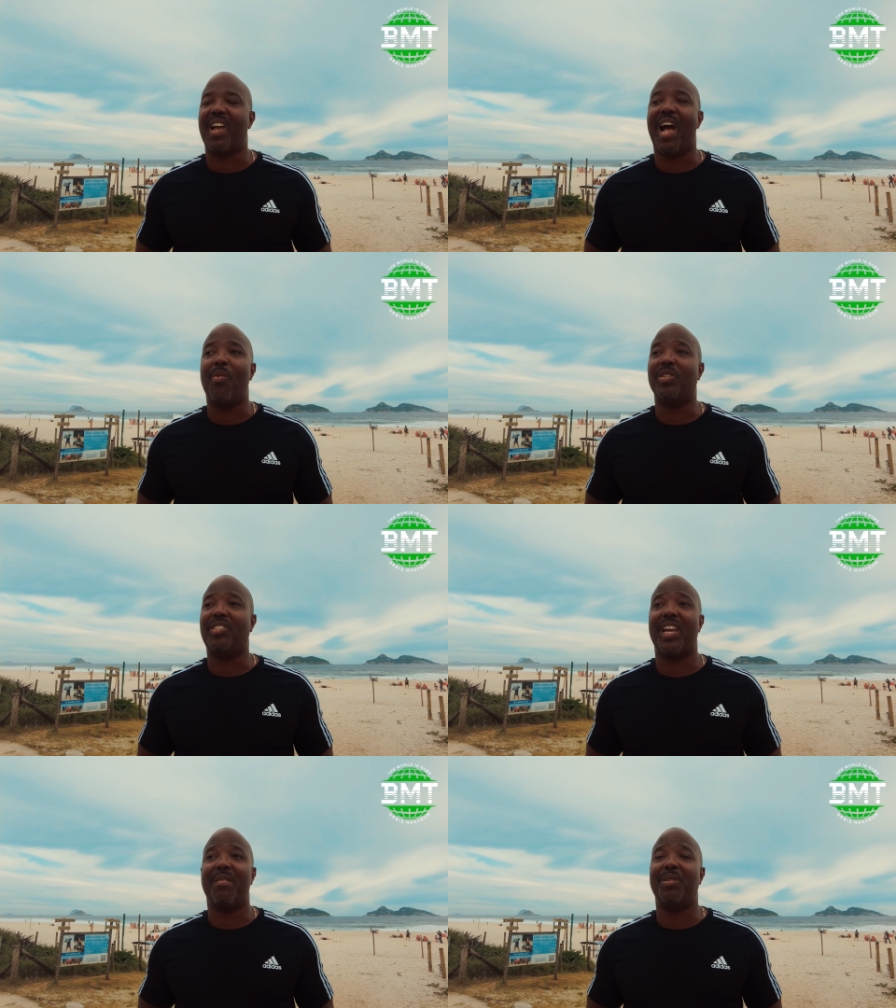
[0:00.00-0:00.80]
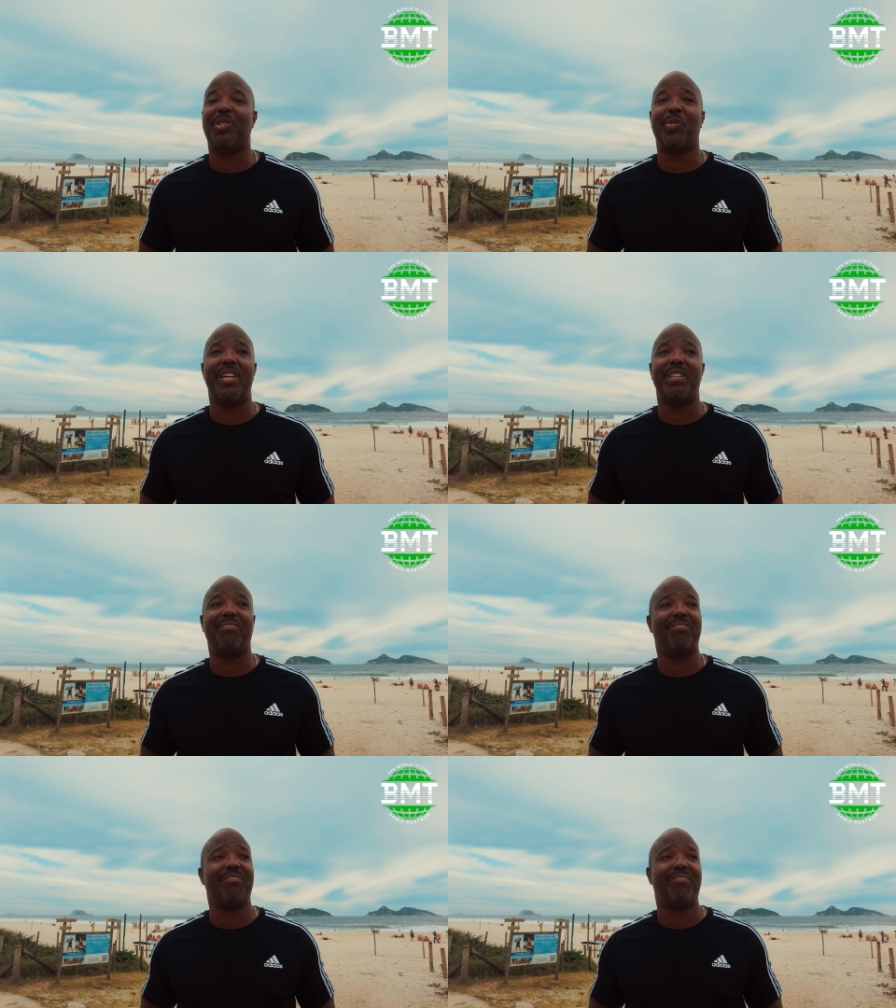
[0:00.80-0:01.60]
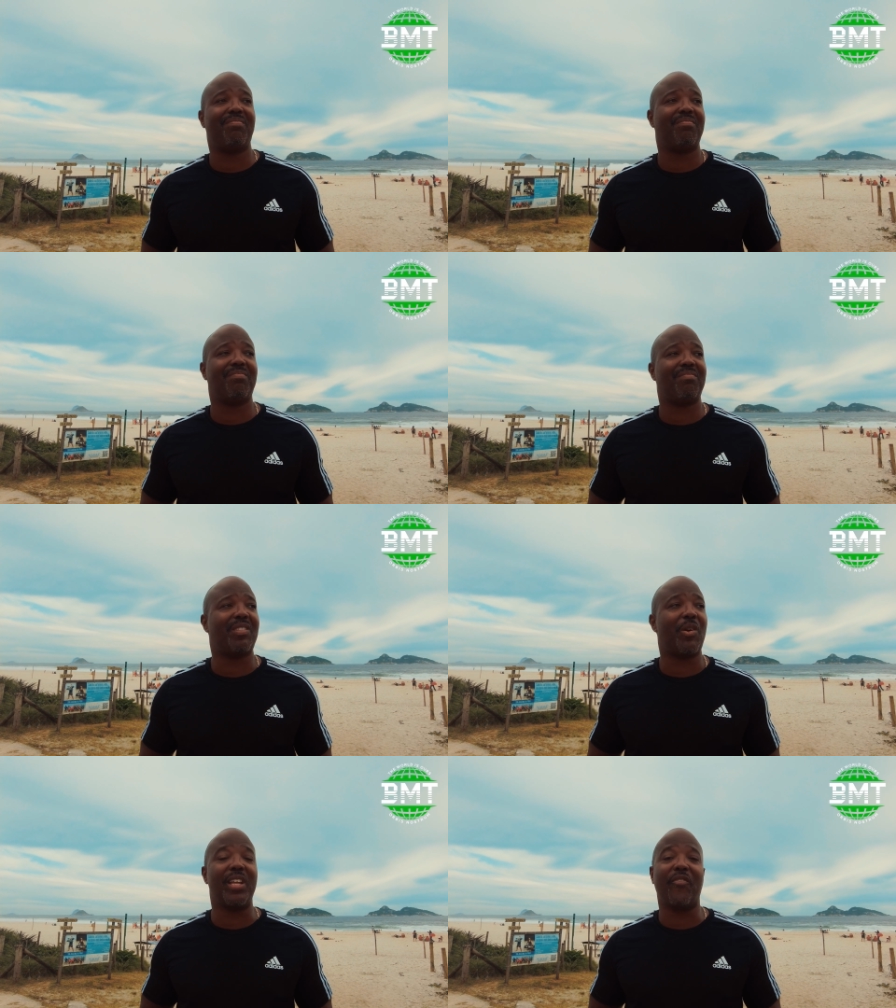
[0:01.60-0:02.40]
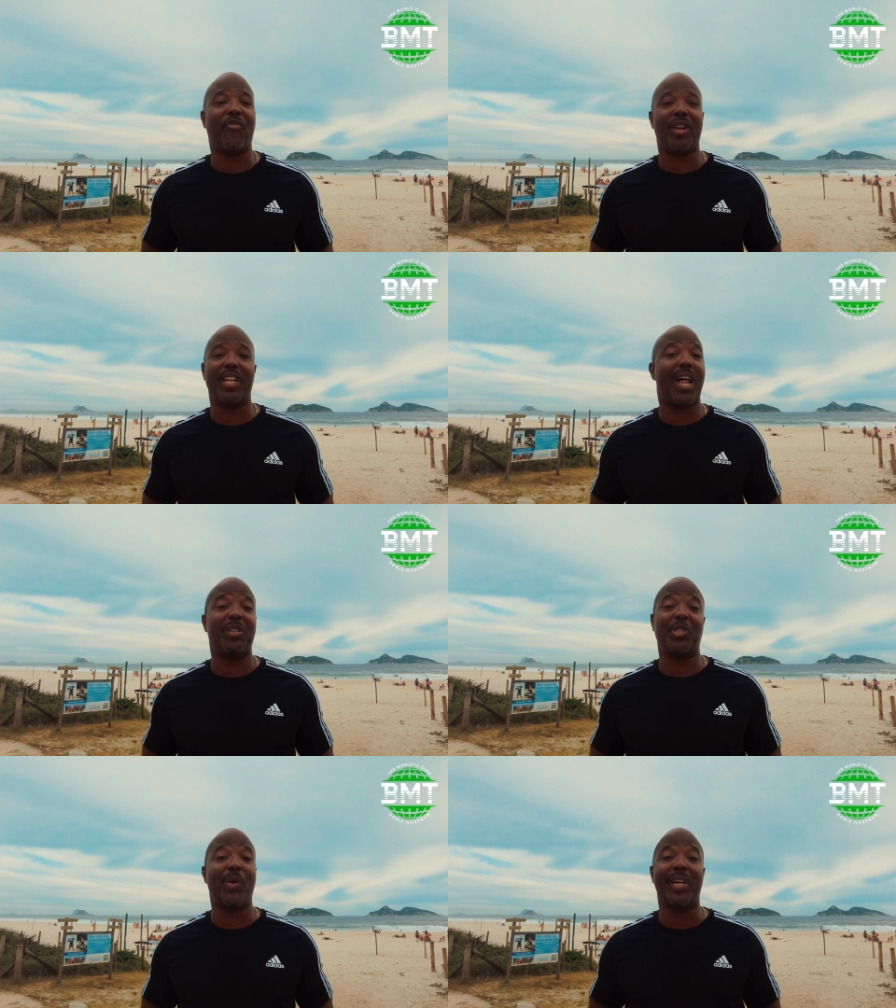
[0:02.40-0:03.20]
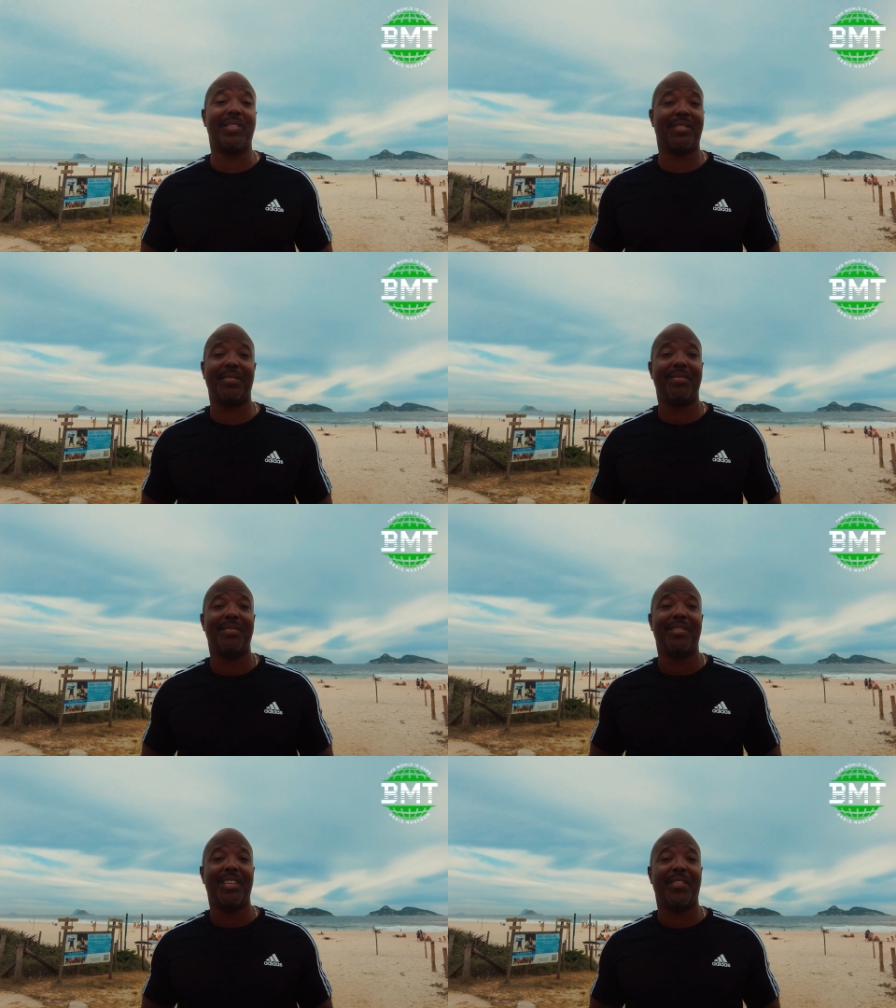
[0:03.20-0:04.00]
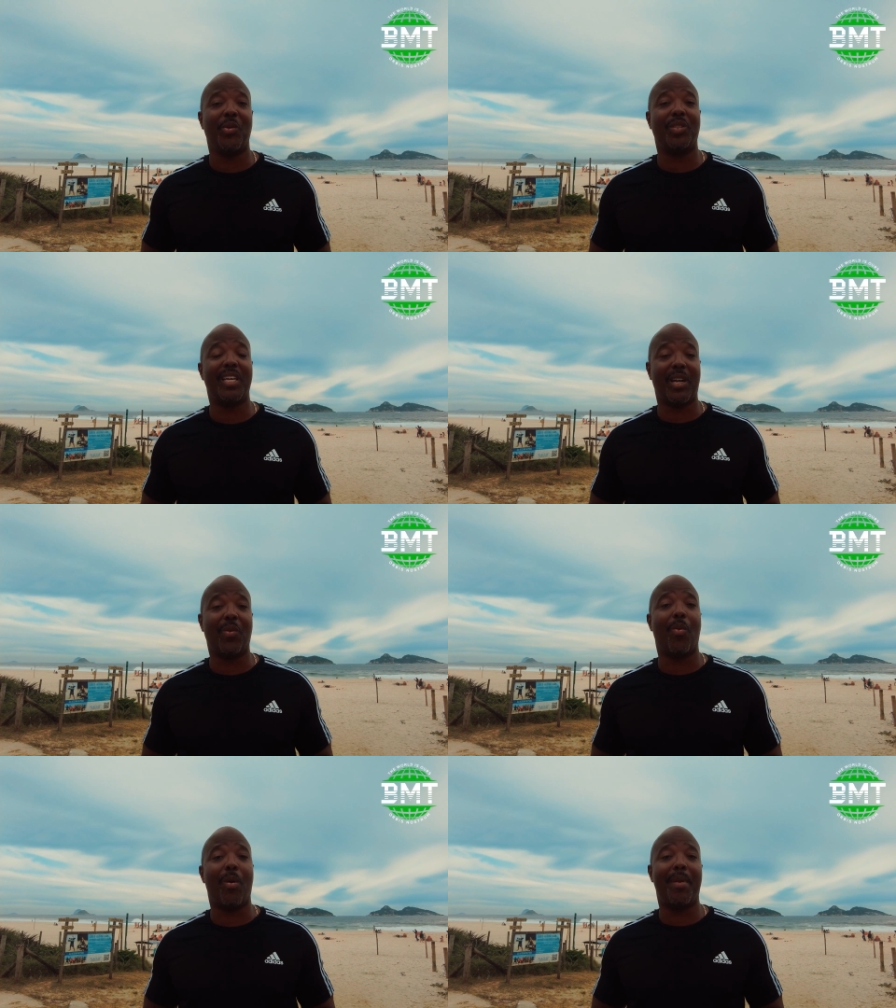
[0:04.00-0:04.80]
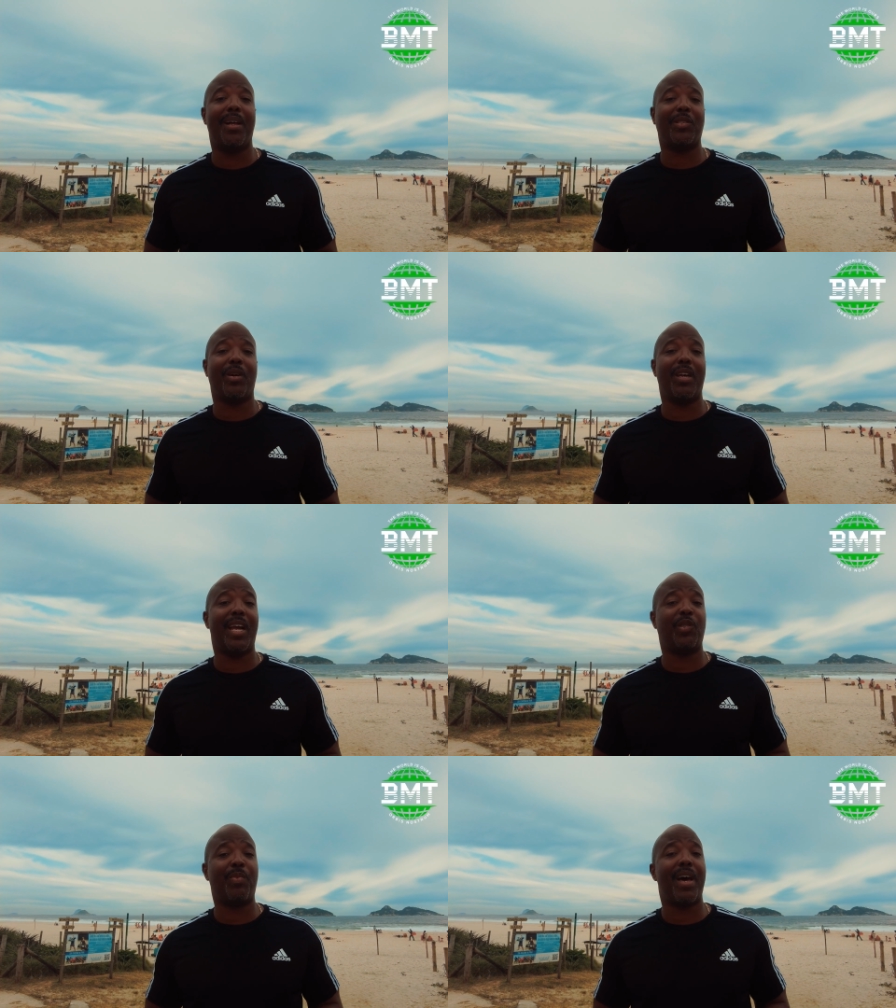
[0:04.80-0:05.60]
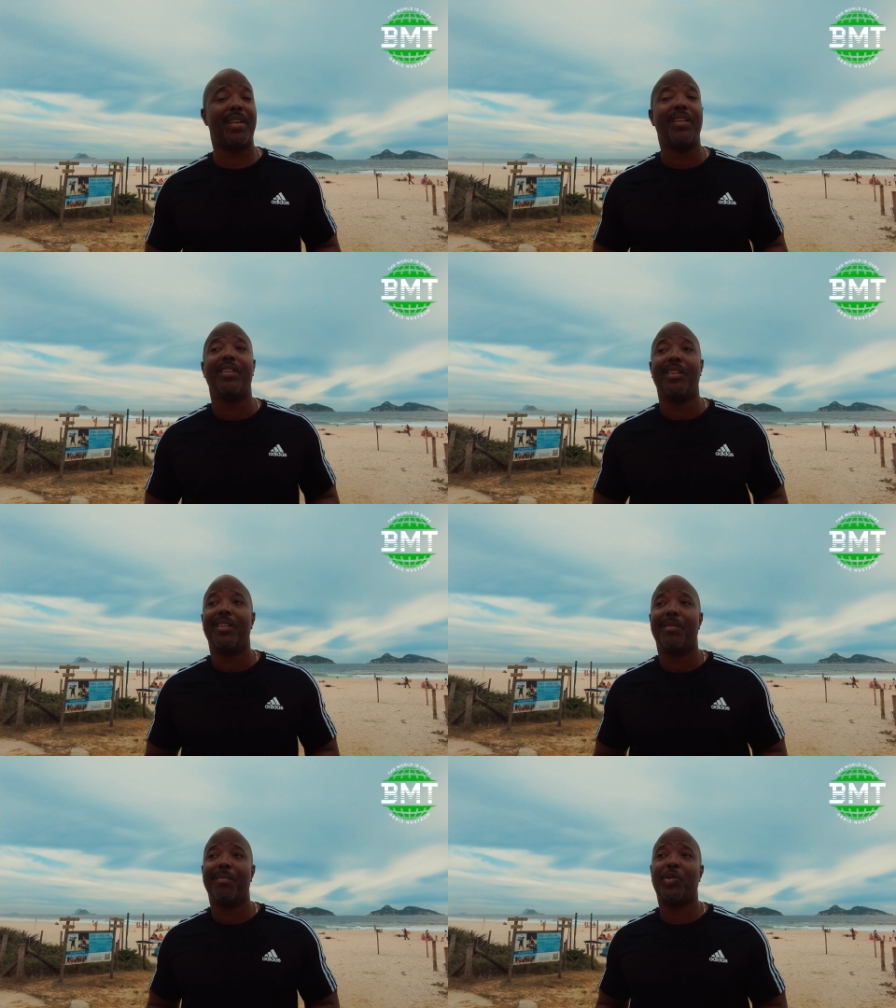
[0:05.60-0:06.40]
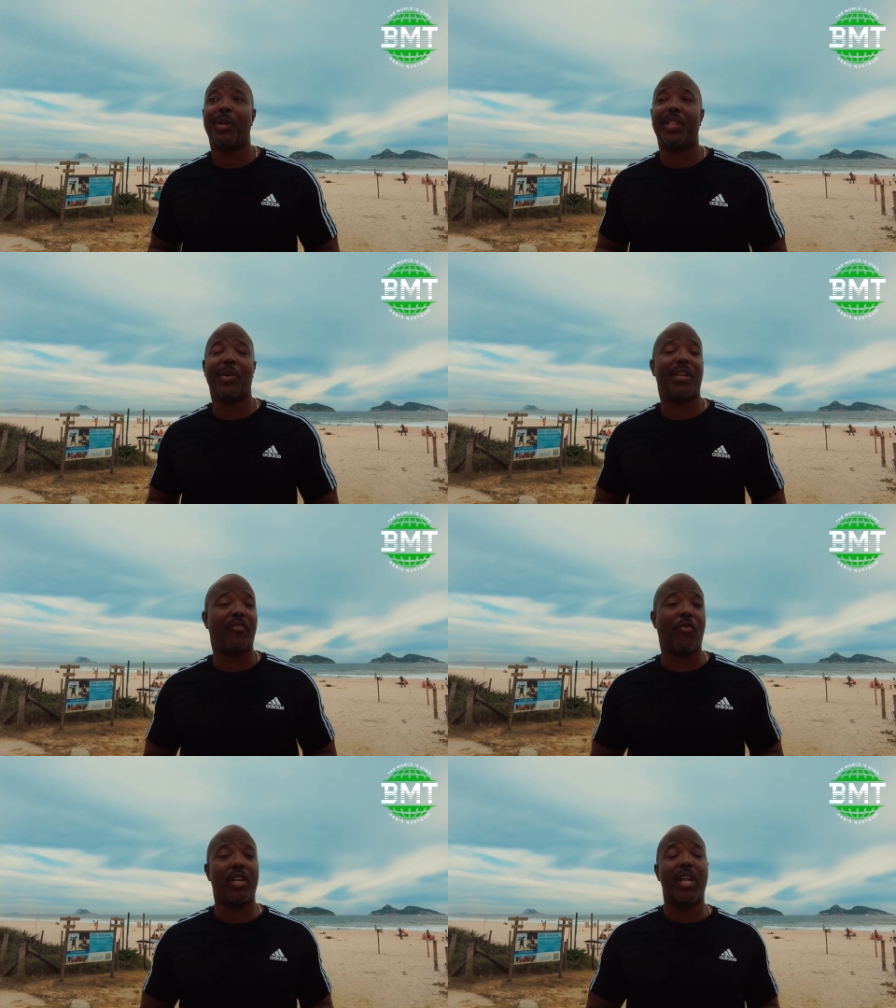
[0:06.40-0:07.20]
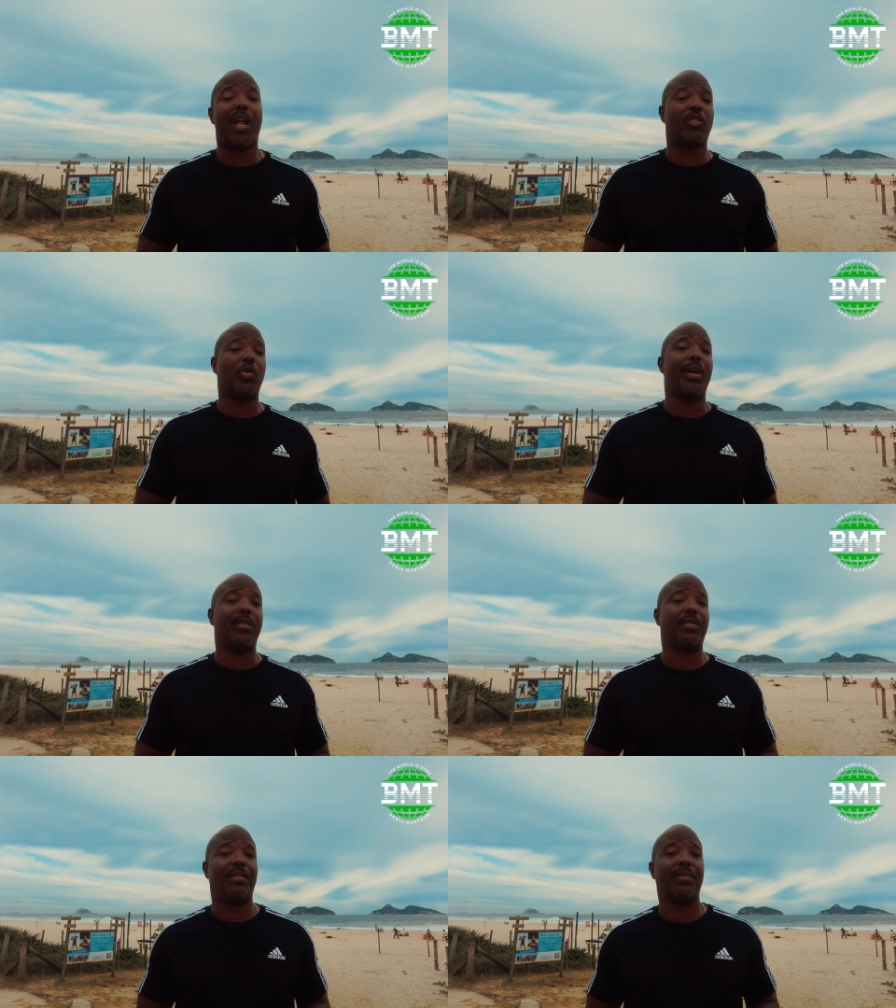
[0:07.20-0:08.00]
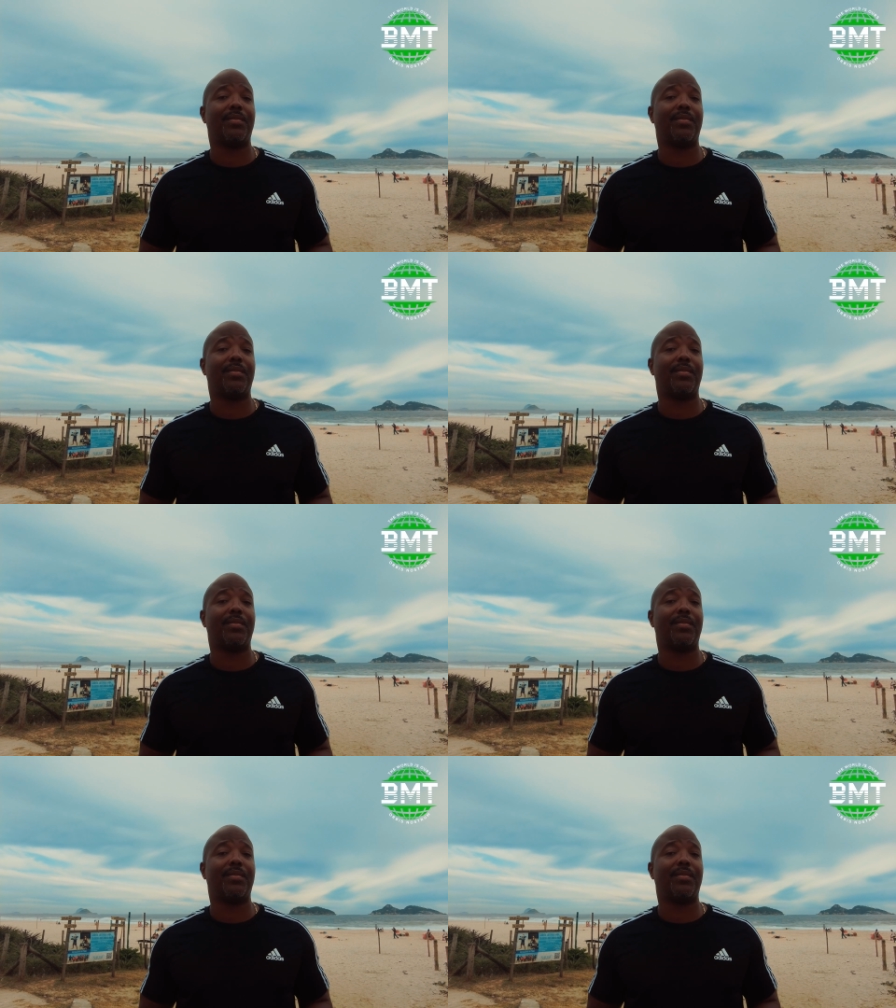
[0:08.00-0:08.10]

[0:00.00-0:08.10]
I would say between $30 and $40 US. You would take a woman out to a nice spot, between $30 and $40 US.